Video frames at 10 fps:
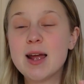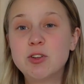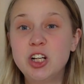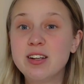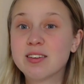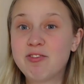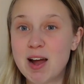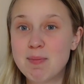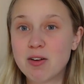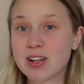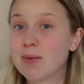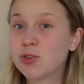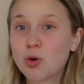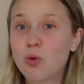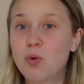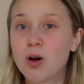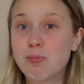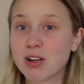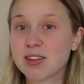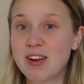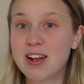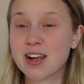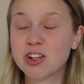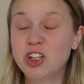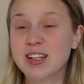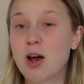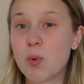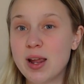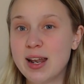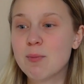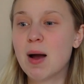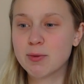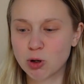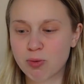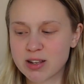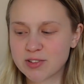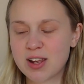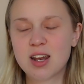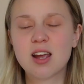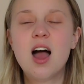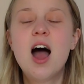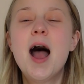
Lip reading: She's 5 months and I'm still breastfeeding. She's now weaning, but I'm still breastfeeding.